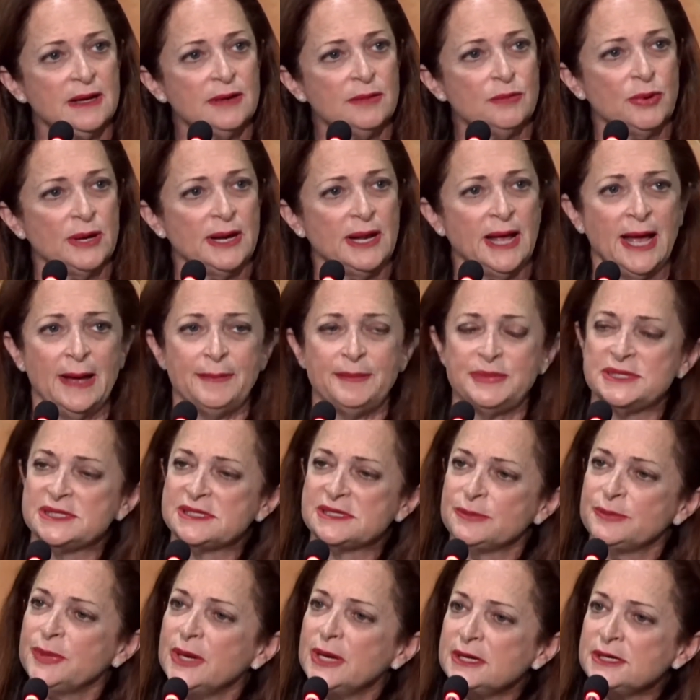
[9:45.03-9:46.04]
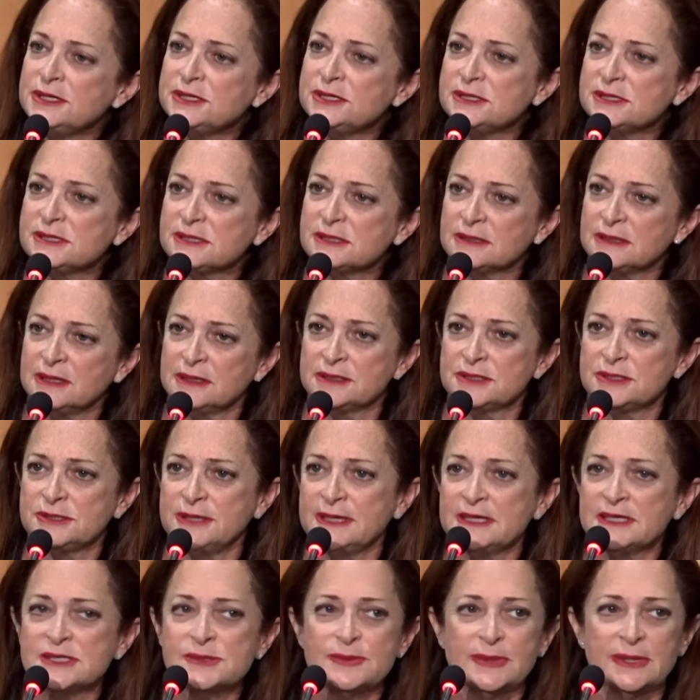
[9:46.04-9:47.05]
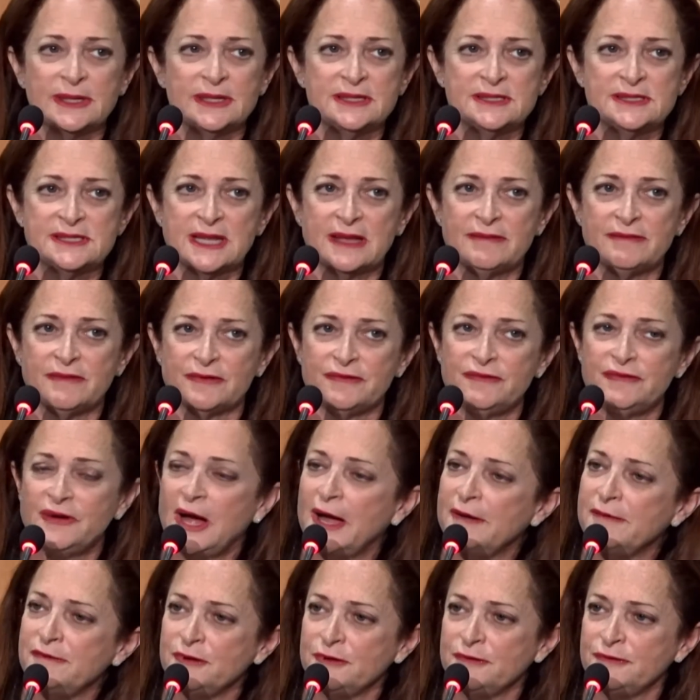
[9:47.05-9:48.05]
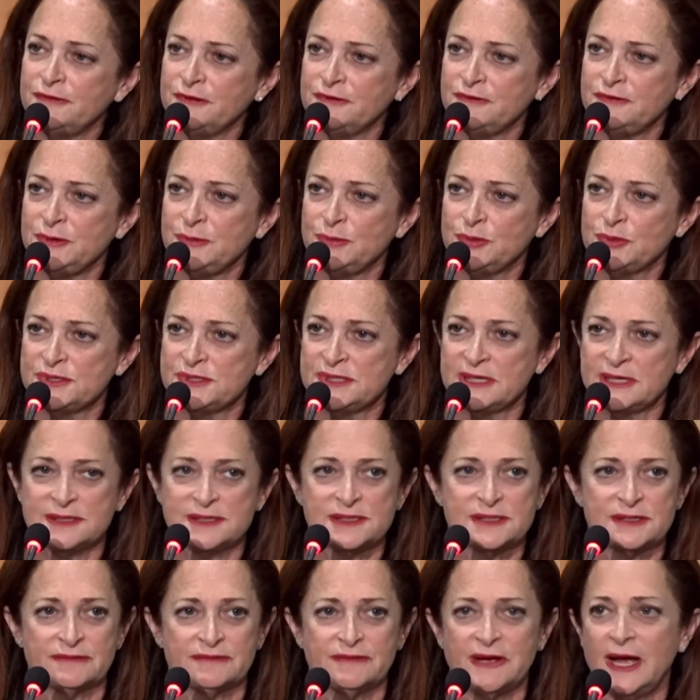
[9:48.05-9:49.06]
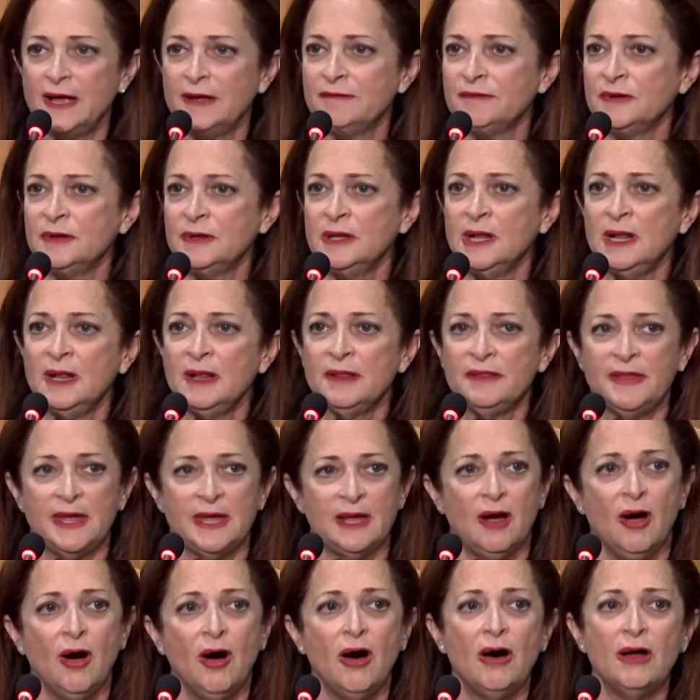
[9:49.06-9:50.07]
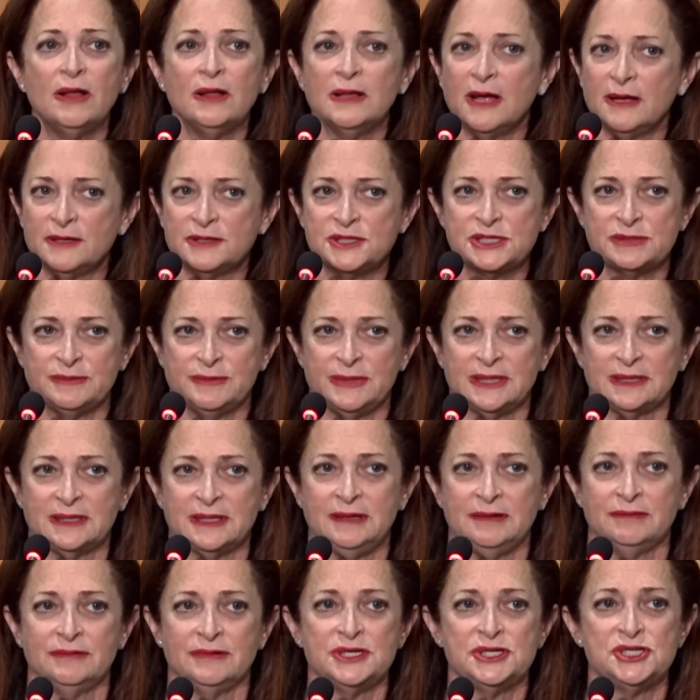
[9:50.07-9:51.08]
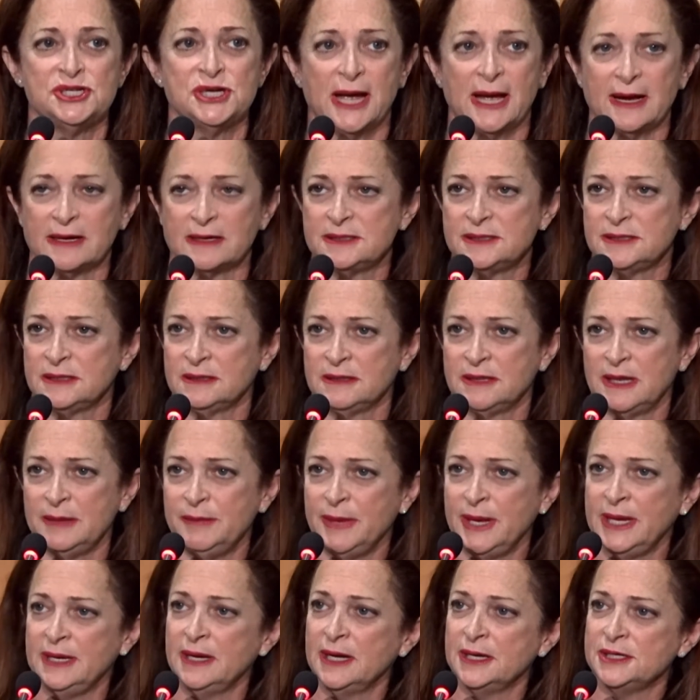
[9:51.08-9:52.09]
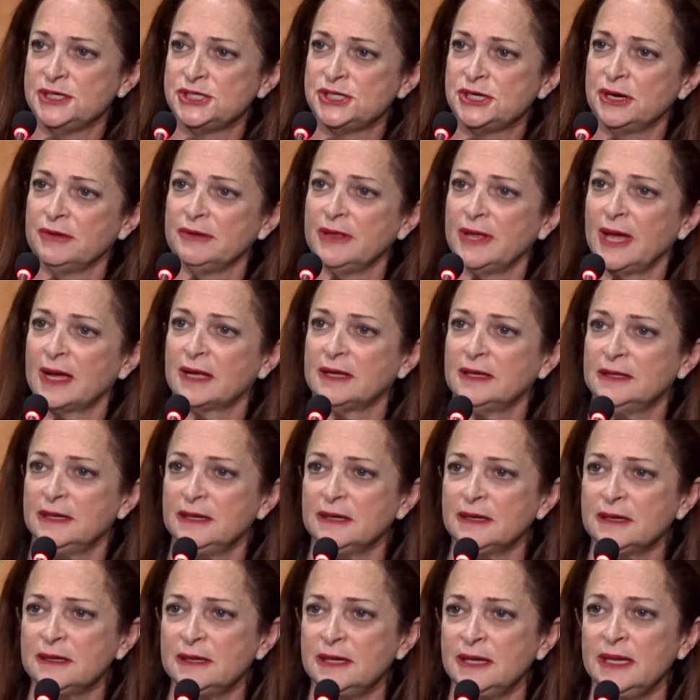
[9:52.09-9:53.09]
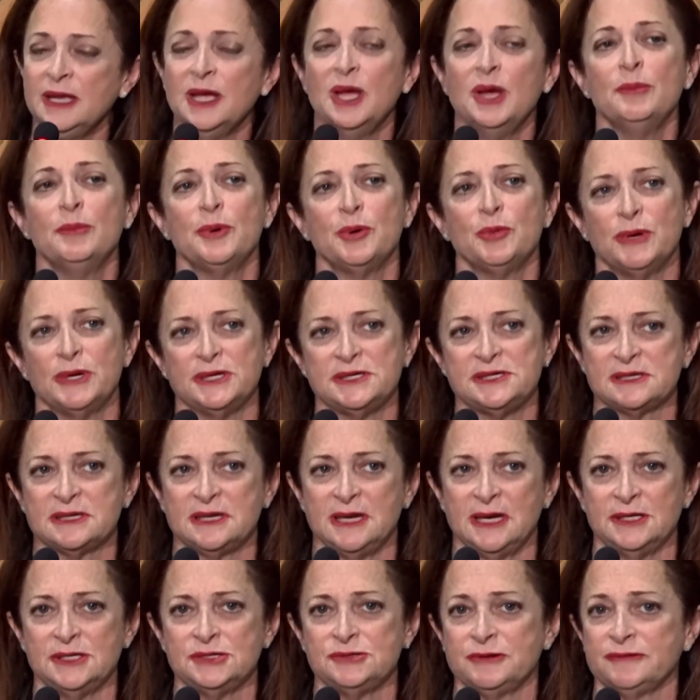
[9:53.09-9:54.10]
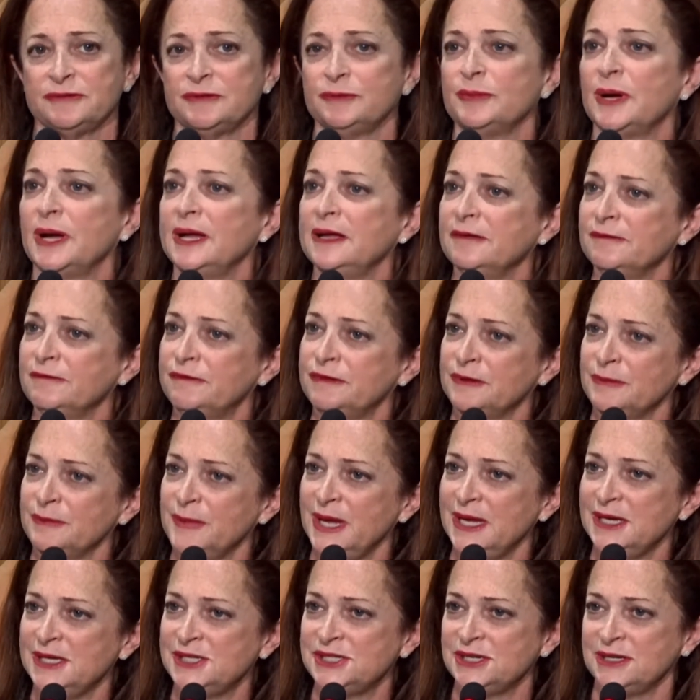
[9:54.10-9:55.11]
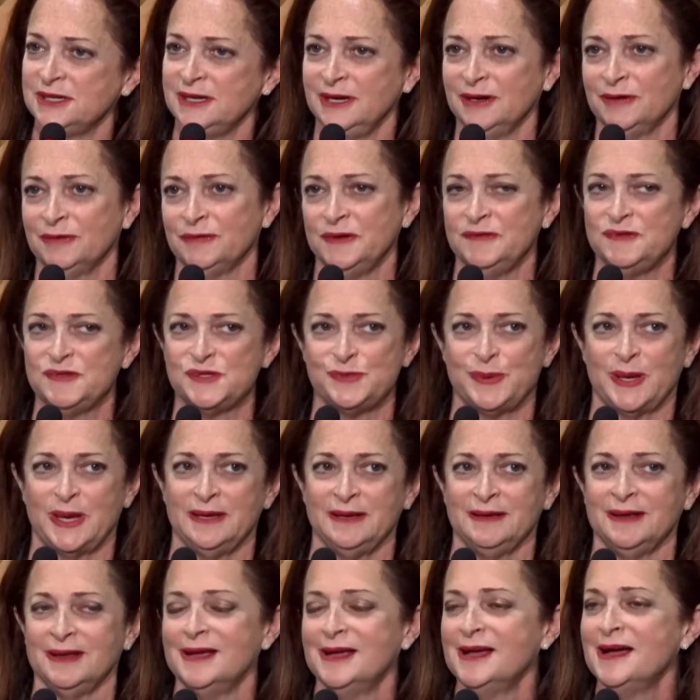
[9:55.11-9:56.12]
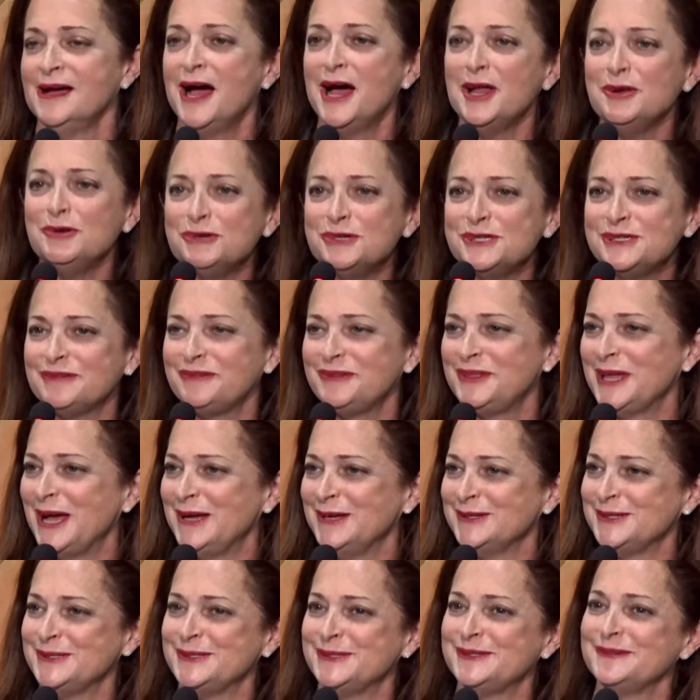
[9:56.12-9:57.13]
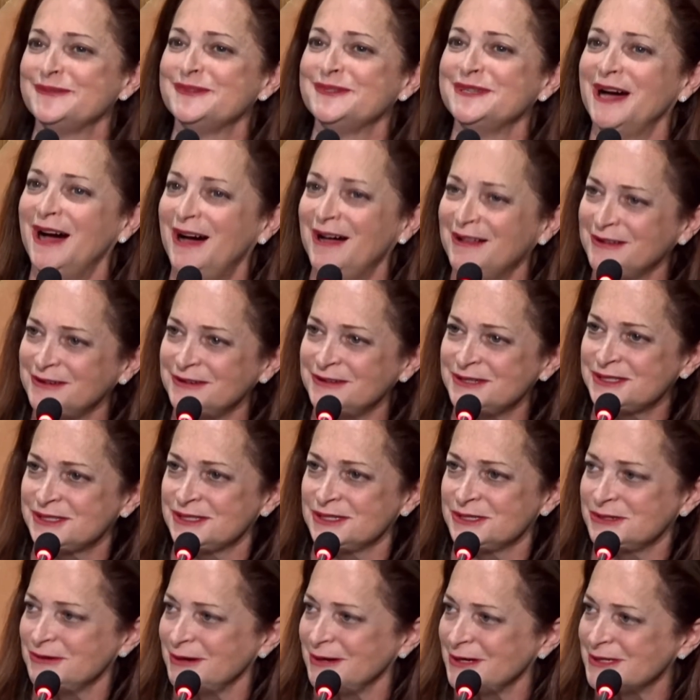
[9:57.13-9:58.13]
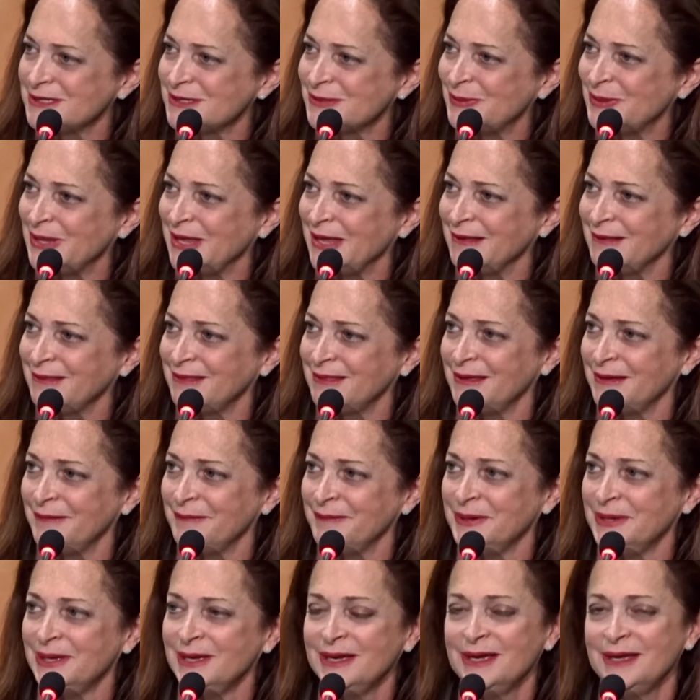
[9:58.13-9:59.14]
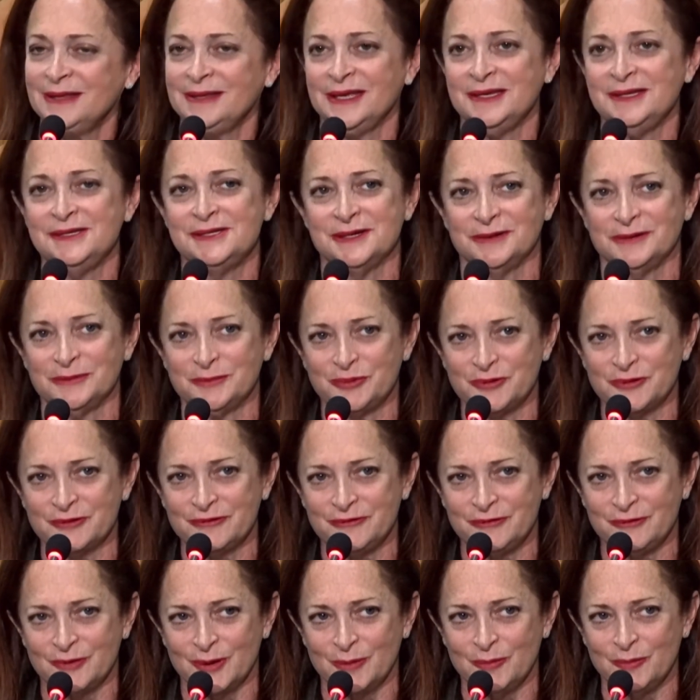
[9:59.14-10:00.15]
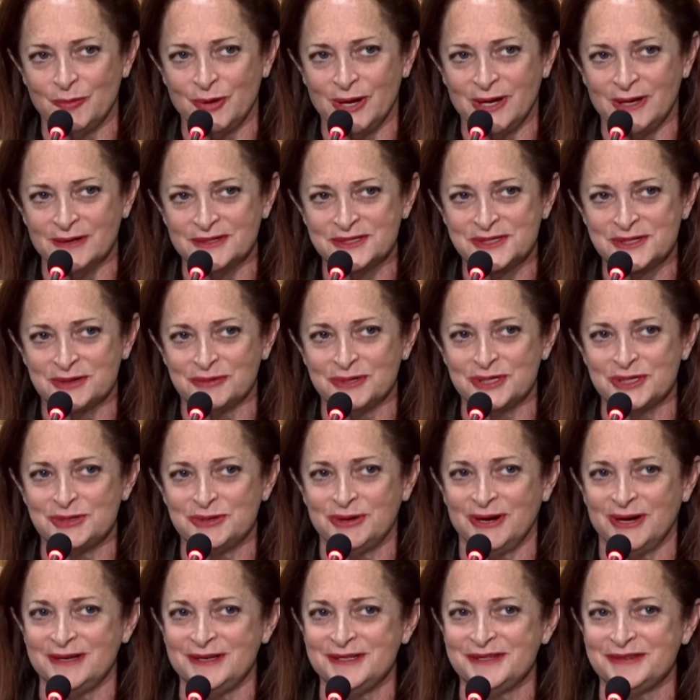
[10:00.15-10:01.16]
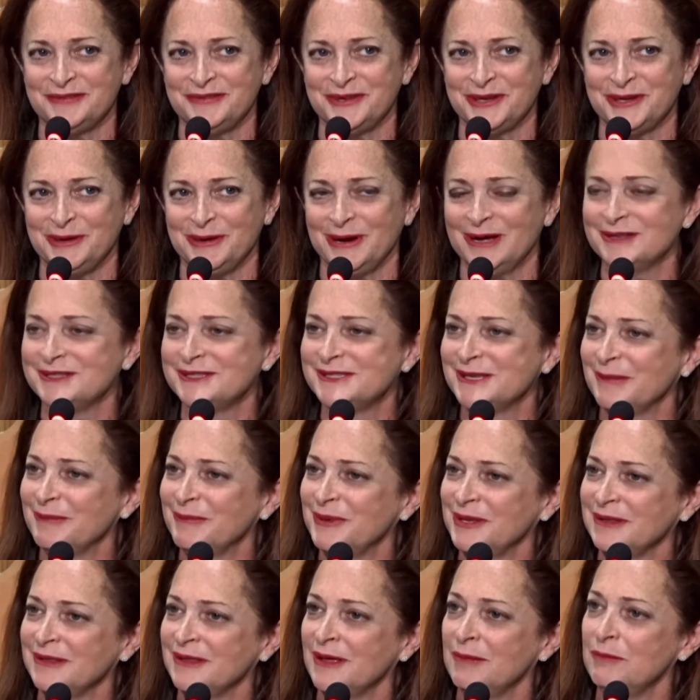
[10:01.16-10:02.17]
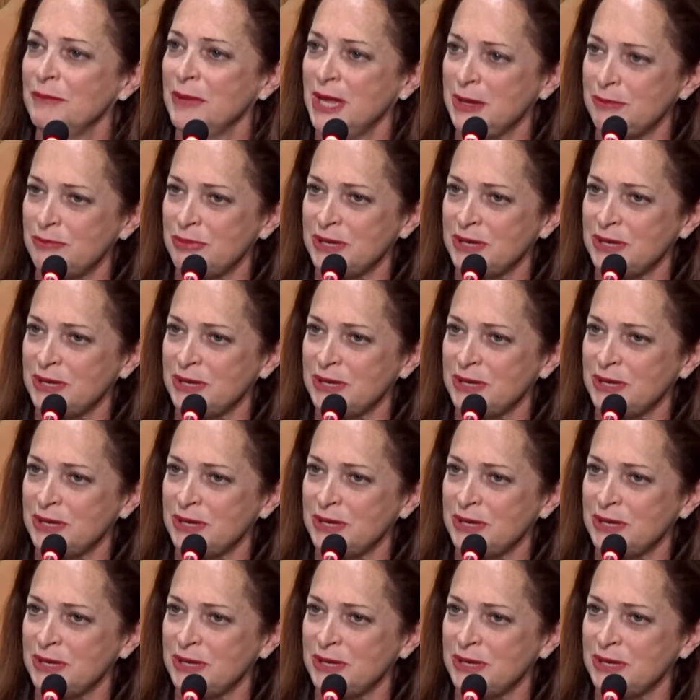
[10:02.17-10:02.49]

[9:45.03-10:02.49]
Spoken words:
What happens to patients in lung transplant is they have a 5-year, 50% survival. They all ultimately reject. They may not show that clinically, but once again, driven by inflammation. Here we've spent hundreds of thousands of dollars to transplant them, and they don't perform well. So we're trying to figure out something that may